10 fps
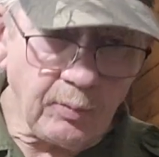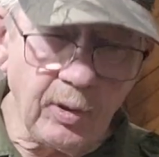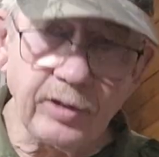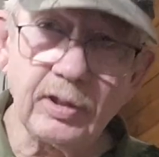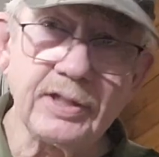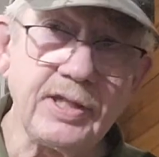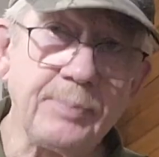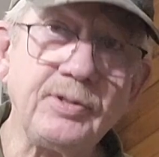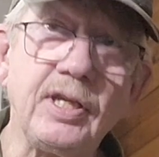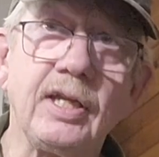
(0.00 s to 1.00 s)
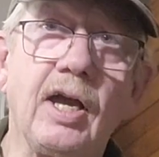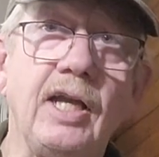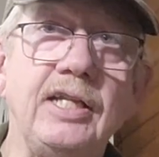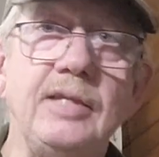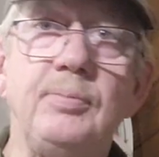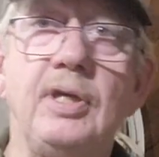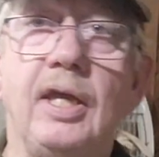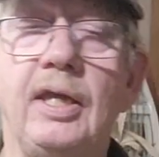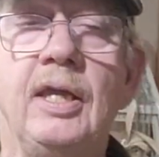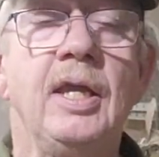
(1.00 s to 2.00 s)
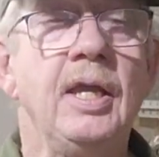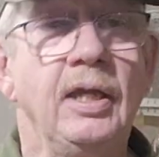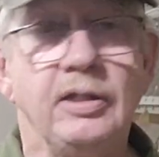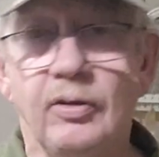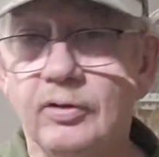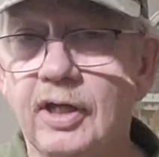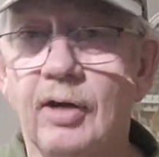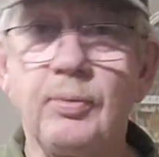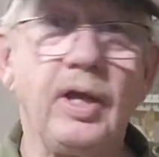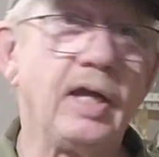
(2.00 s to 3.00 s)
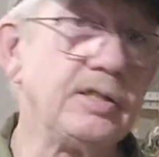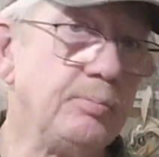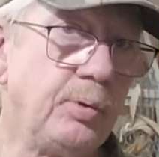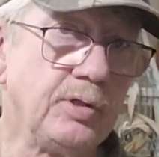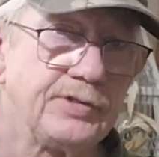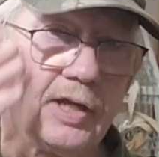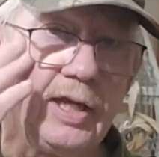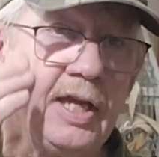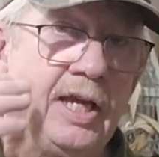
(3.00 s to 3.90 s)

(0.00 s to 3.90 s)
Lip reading: Whether it's IPSC, IDPA, cowboy action, bullseye.